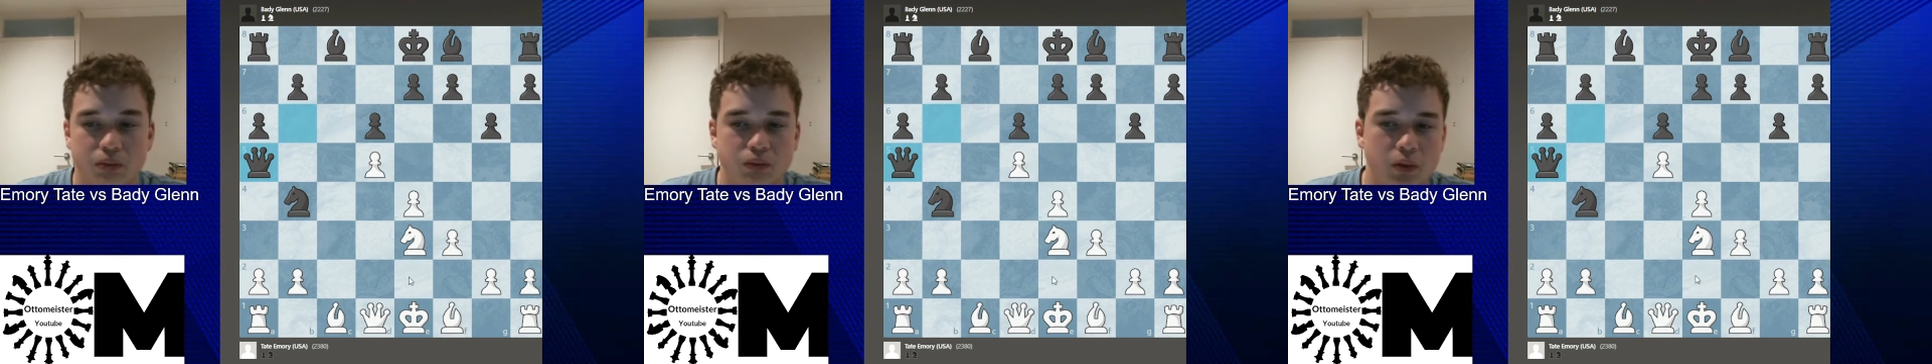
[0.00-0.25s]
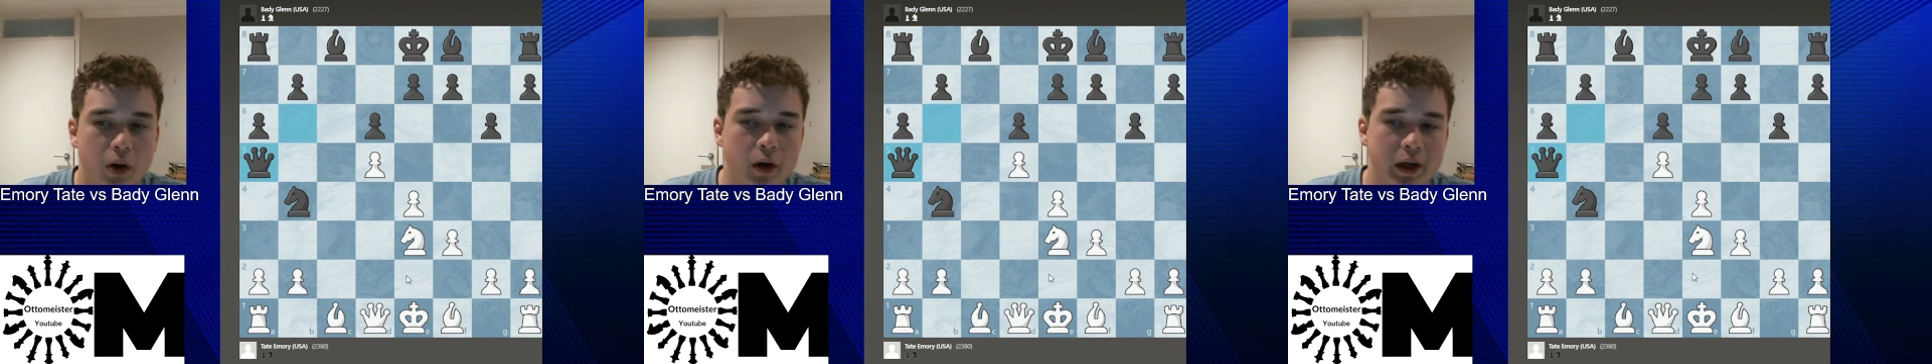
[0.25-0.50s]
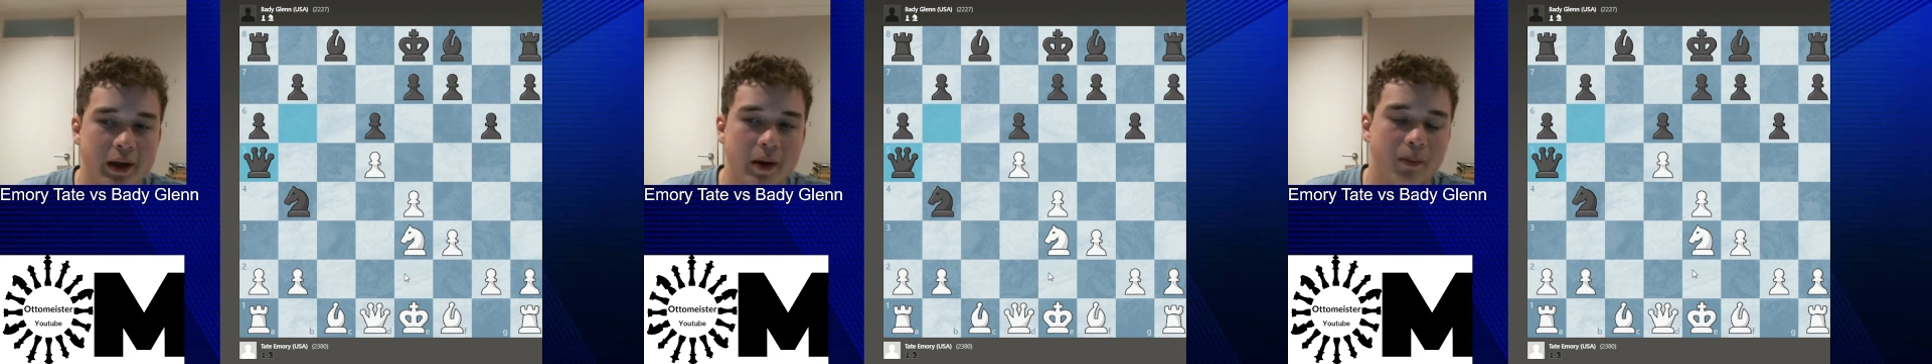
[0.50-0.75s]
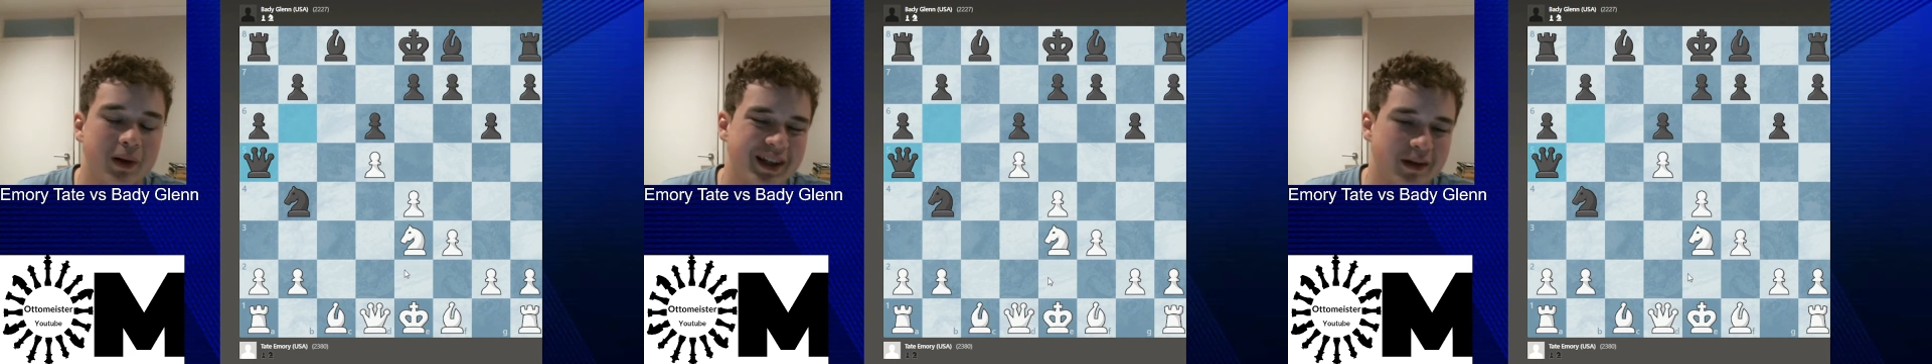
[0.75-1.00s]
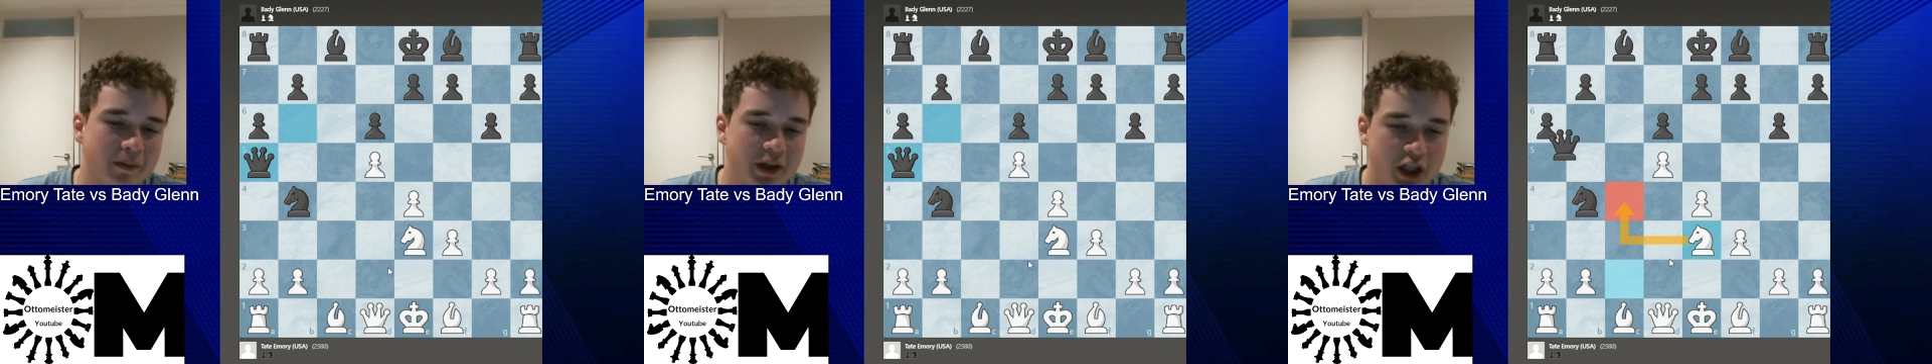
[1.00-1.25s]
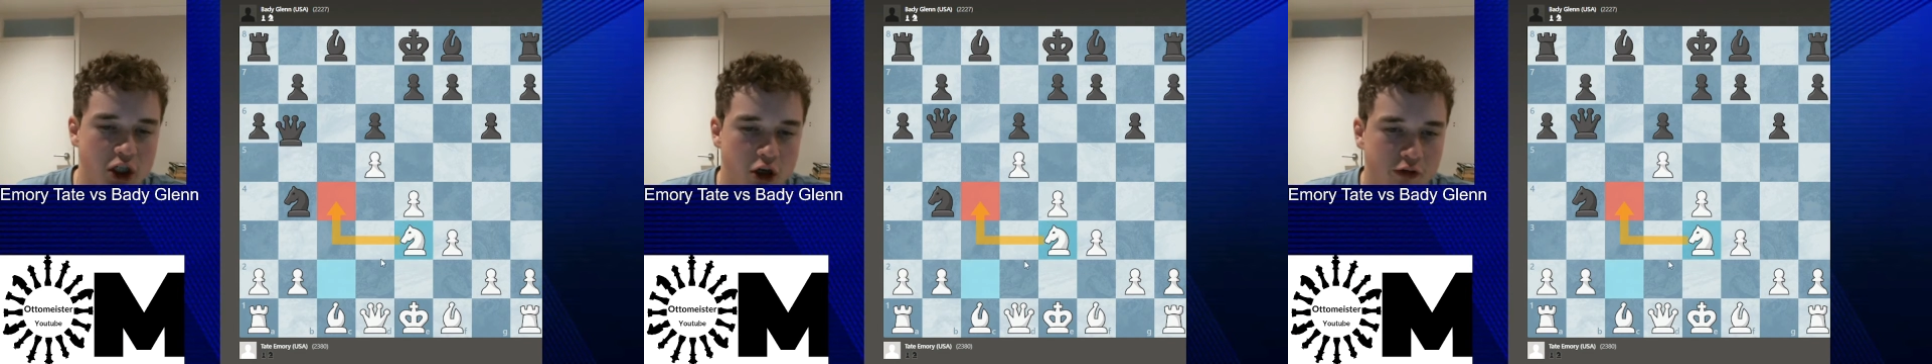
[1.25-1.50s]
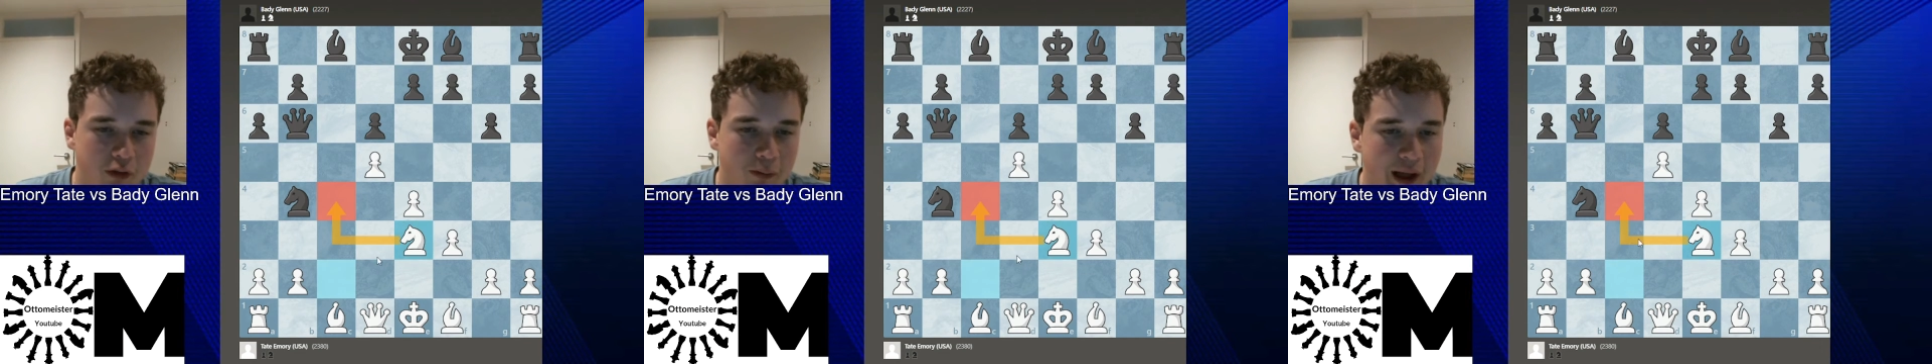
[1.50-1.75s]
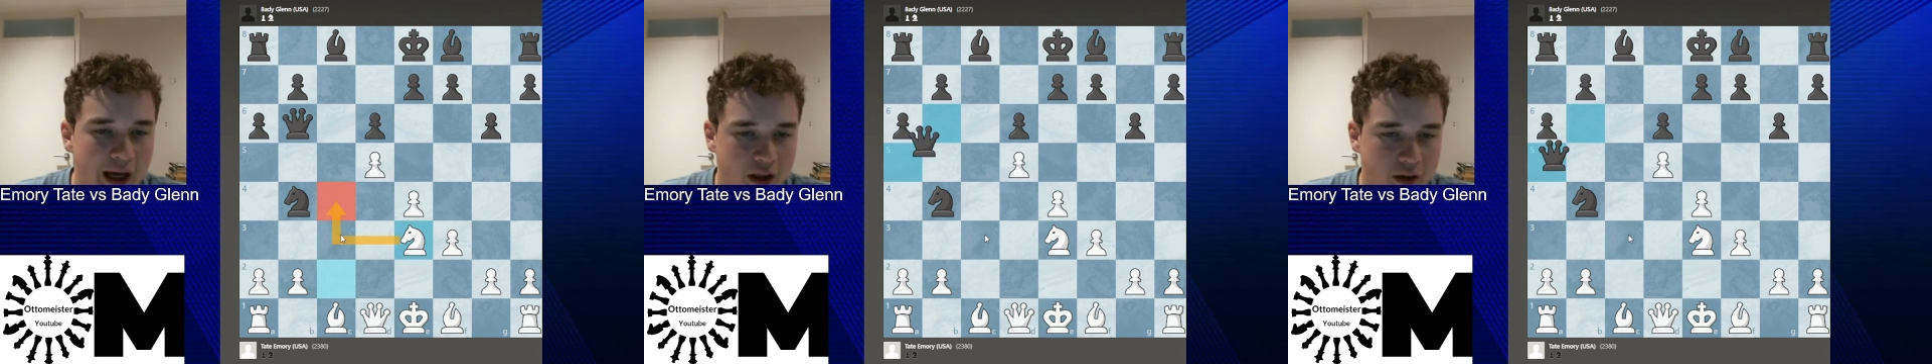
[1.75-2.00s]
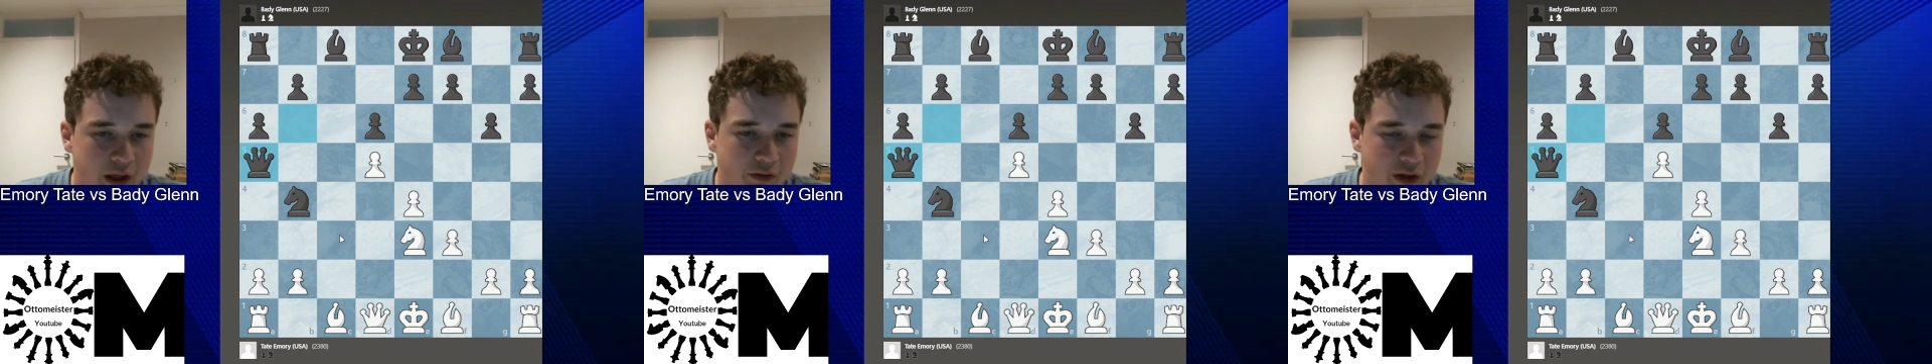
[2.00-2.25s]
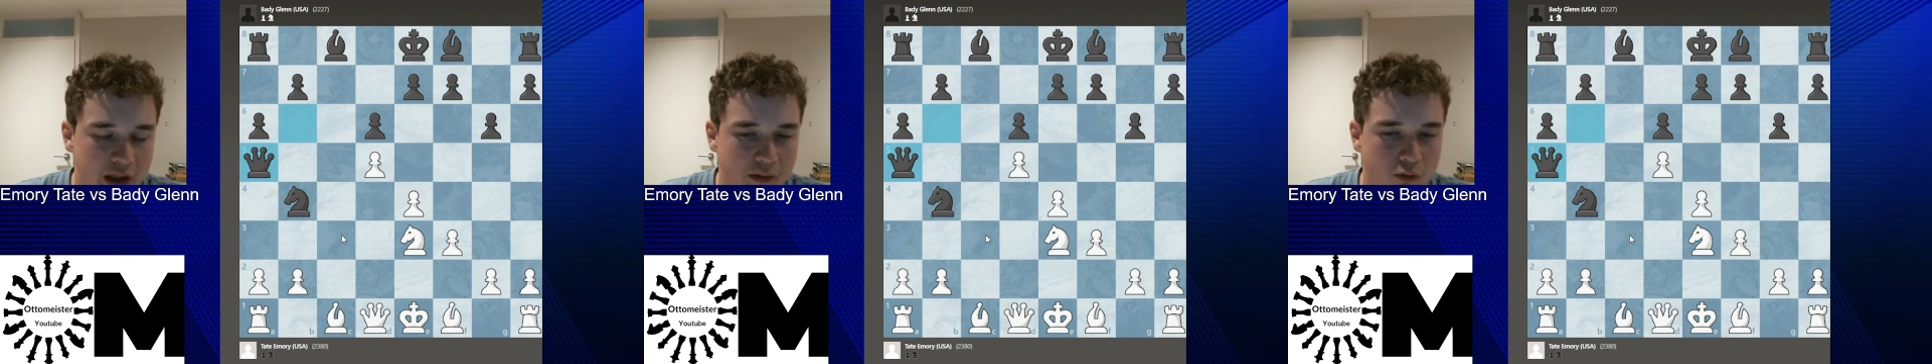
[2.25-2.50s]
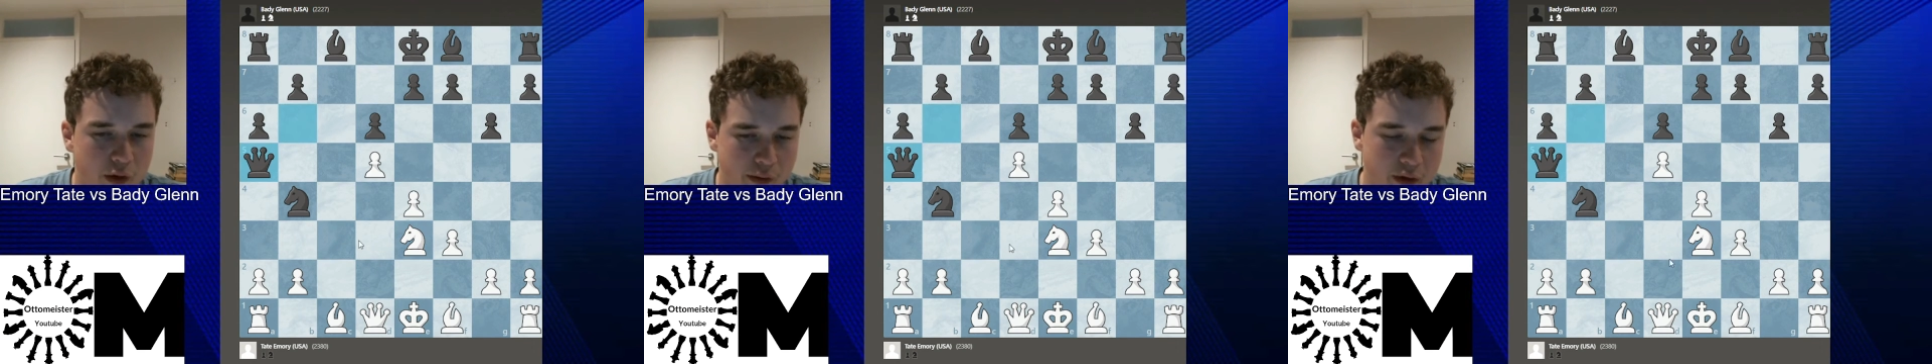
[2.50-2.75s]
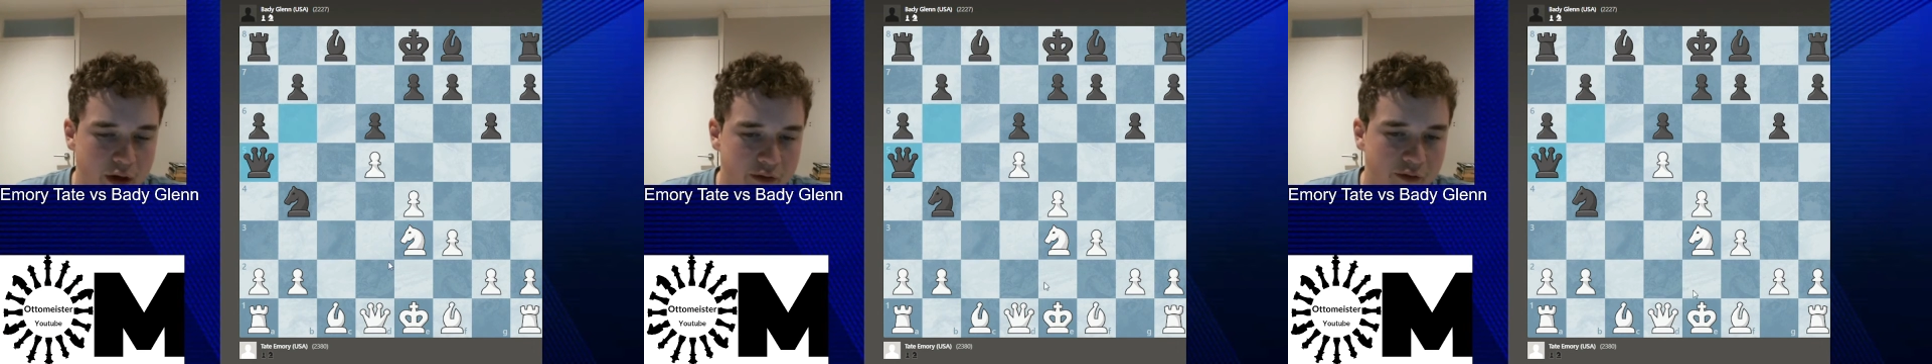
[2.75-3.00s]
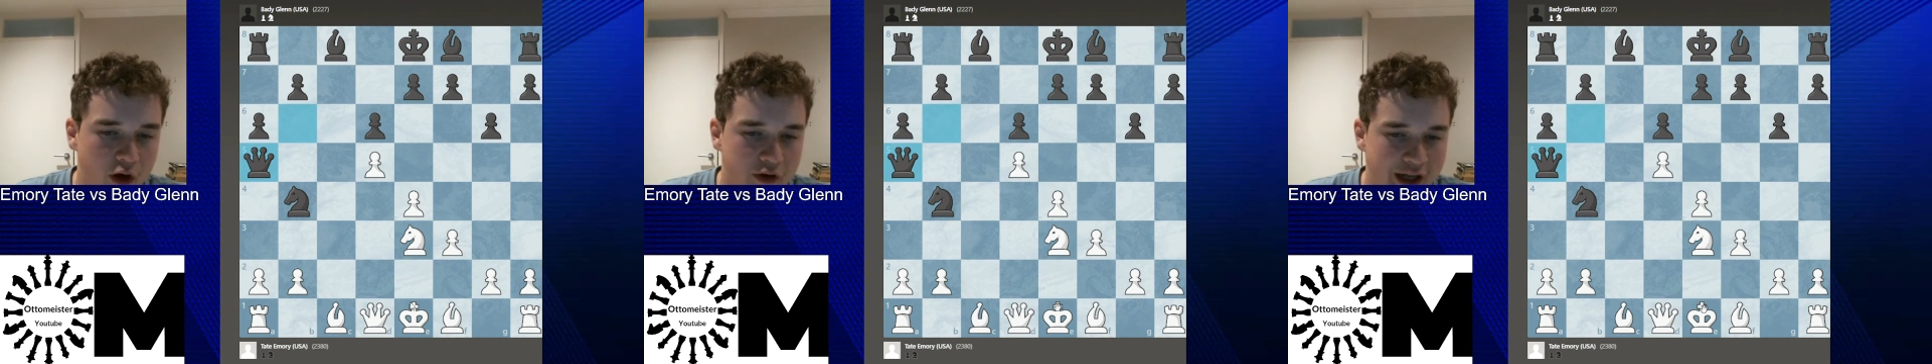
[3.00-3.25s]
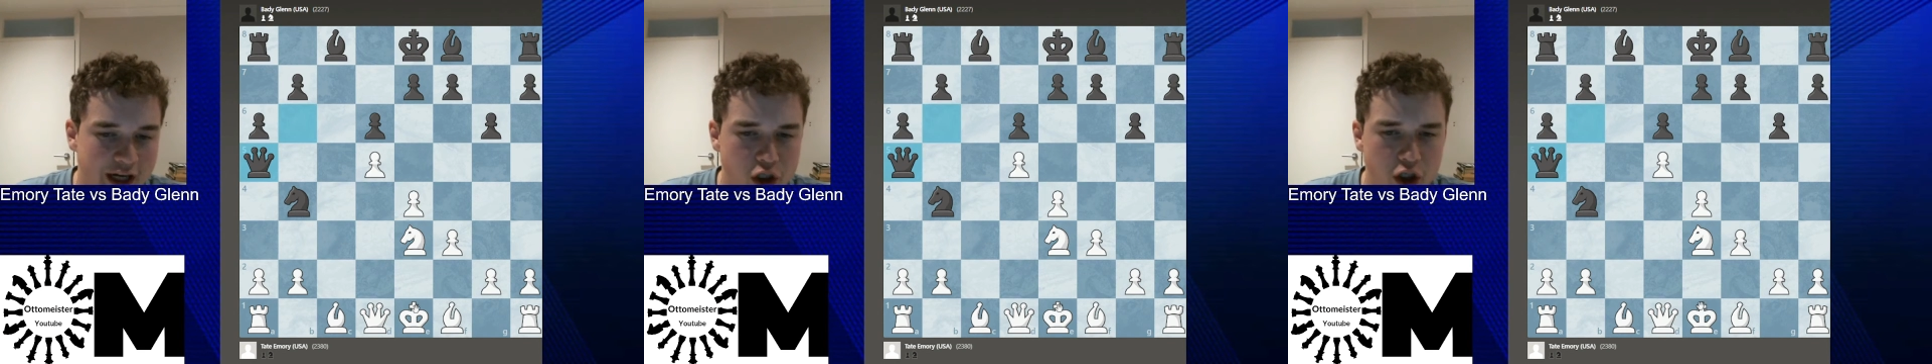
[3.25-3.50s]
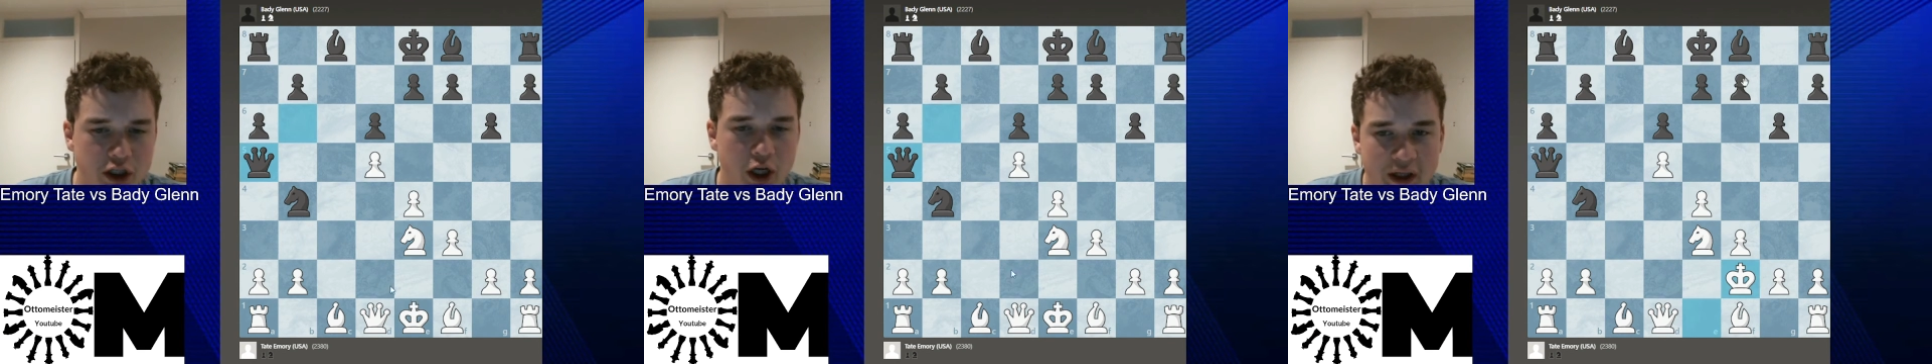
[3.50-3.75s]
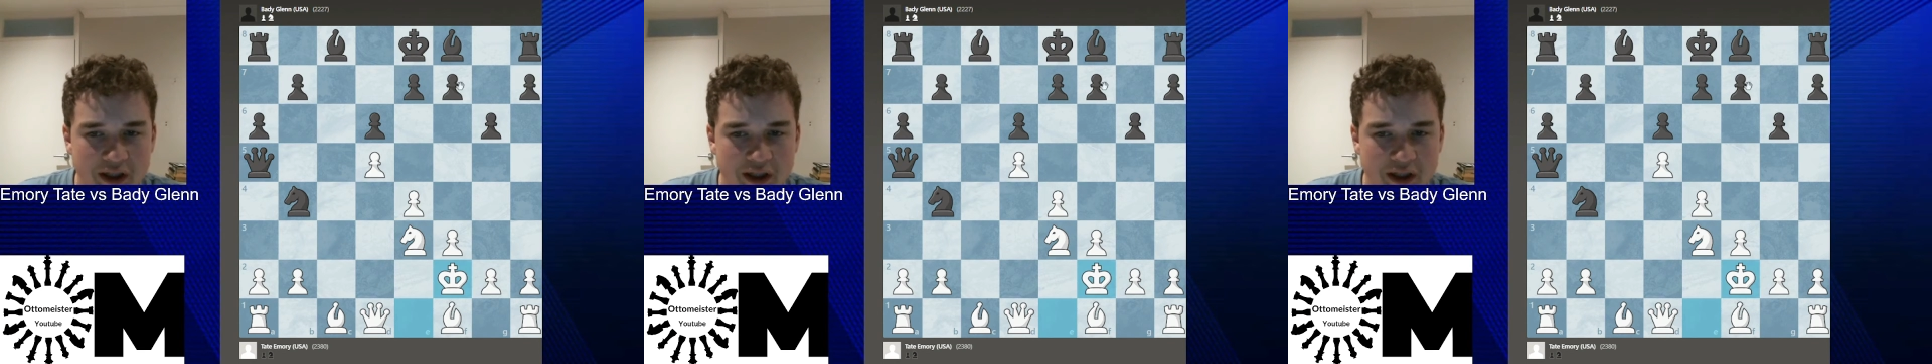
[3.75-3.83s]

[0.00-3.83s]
probably a pleasant position for black, definitely advantageous.